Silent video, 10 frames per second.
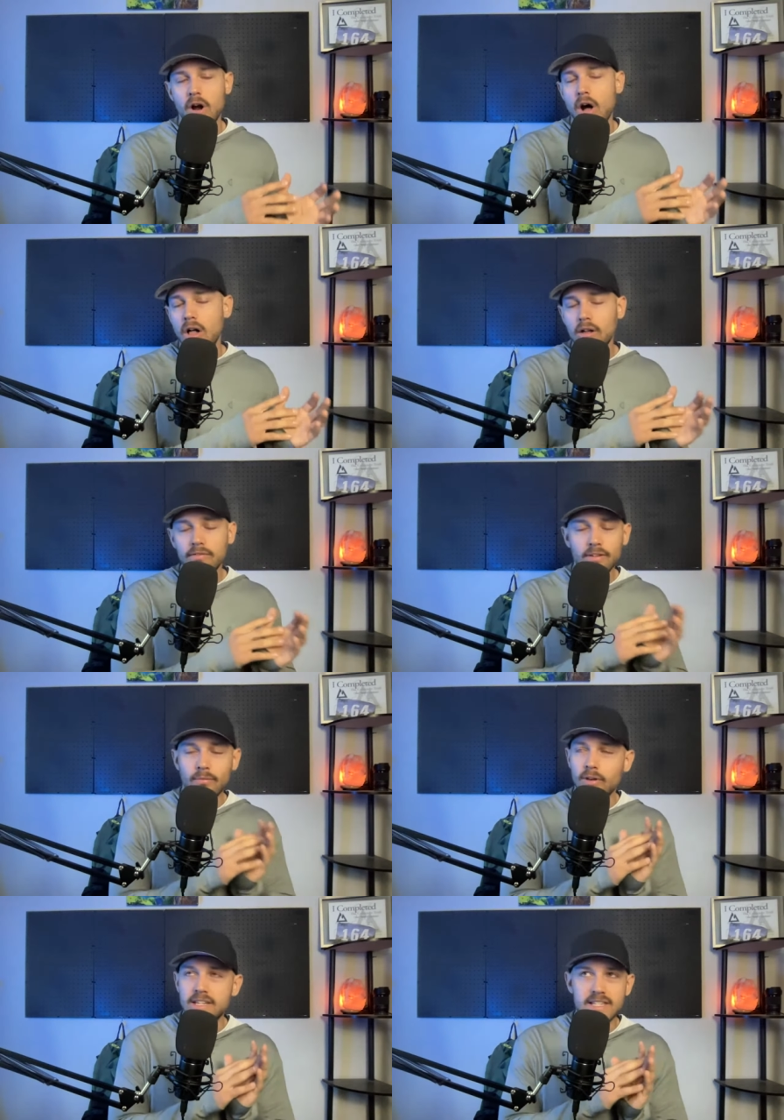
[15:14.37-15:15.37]
for all of
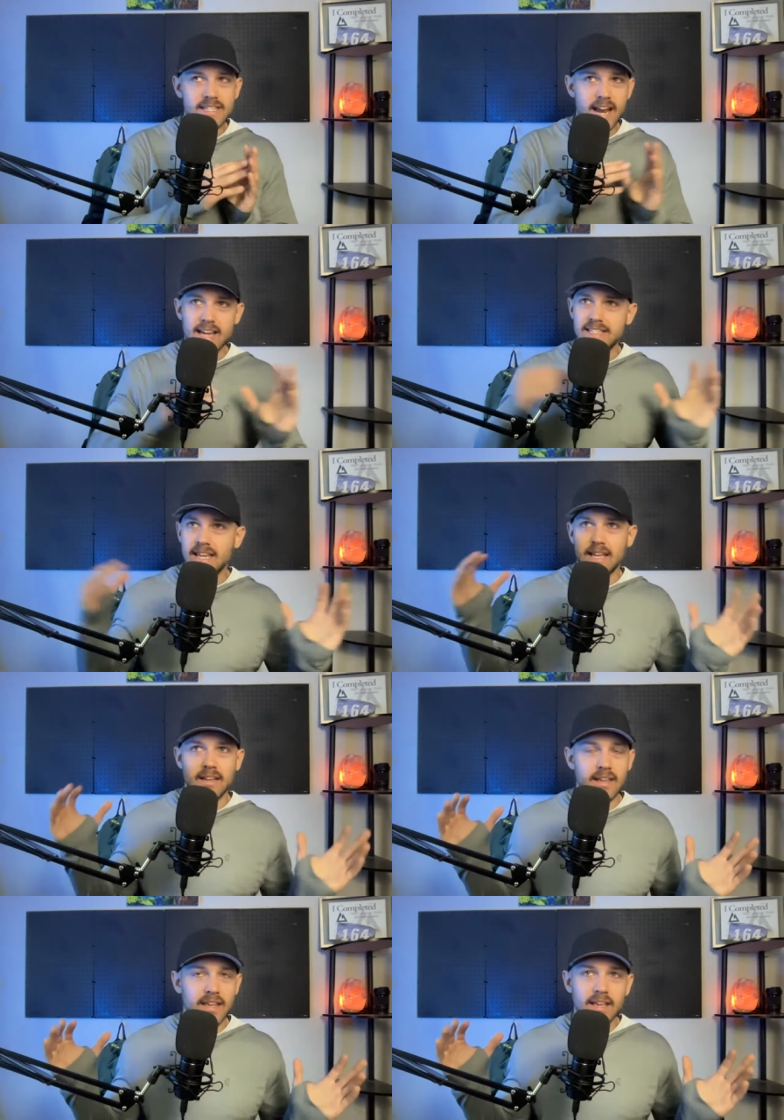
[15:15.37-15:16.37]
the reasons that I
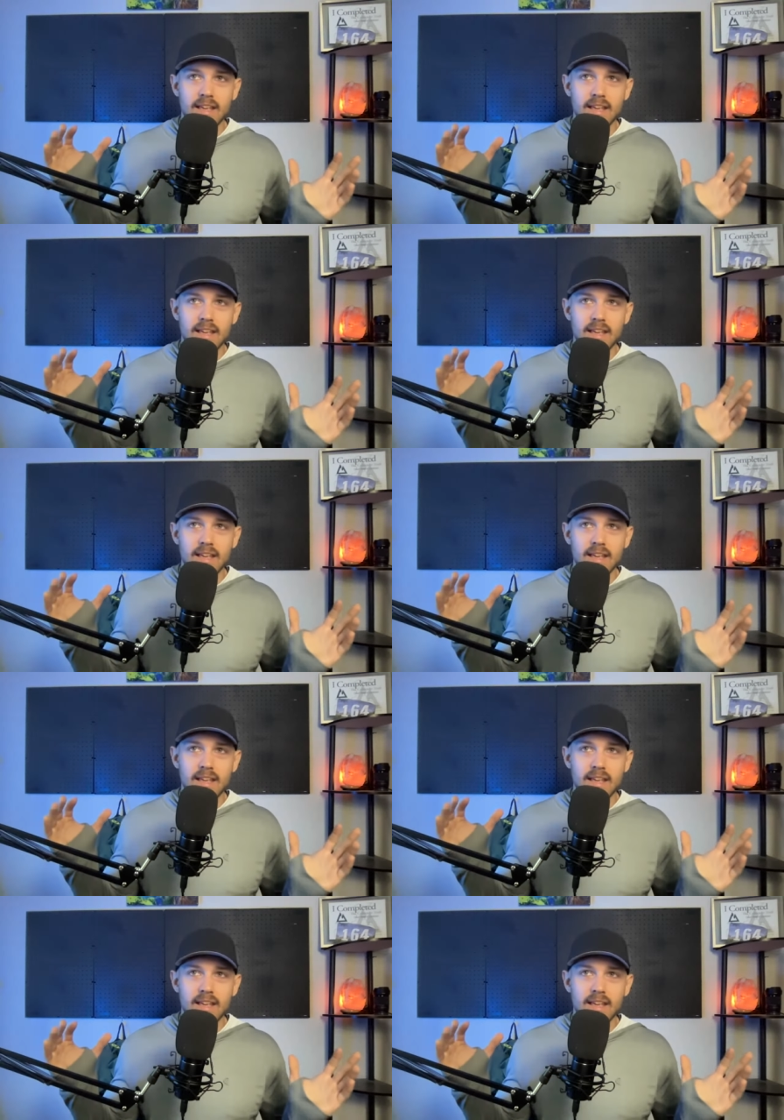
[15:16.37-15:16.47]
said